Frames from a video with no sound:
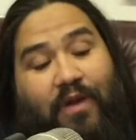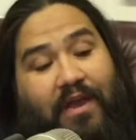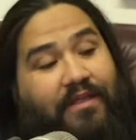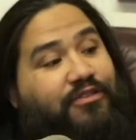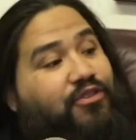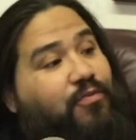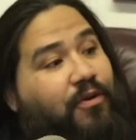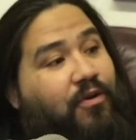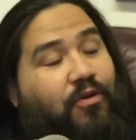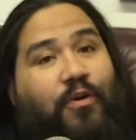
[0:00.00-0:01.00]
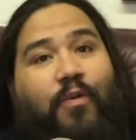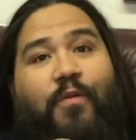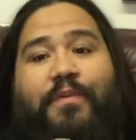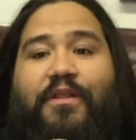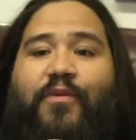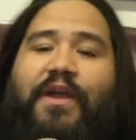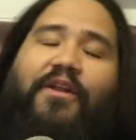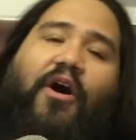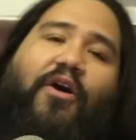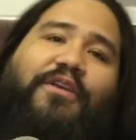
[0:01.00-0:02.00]
way, the Zoom recorder won't be in the way, and
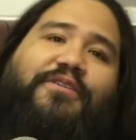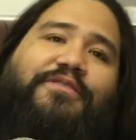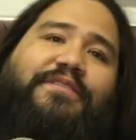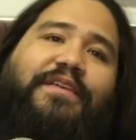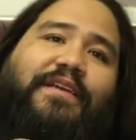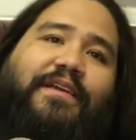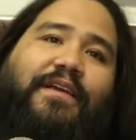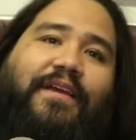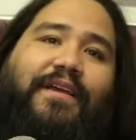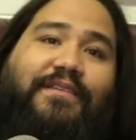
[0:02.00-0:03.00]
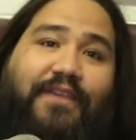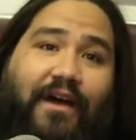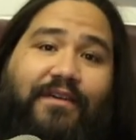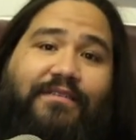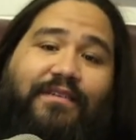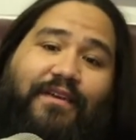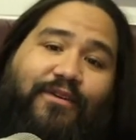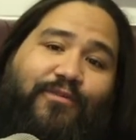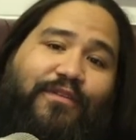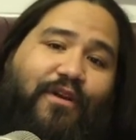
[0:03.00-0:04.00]
all you'll see is us
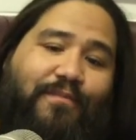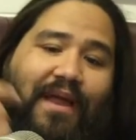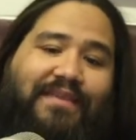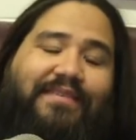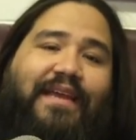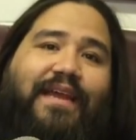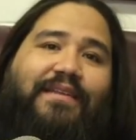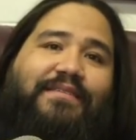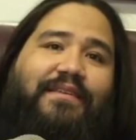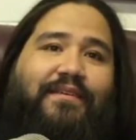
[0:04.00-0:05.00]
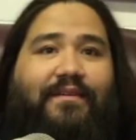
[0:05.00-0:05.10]
with our mic stands.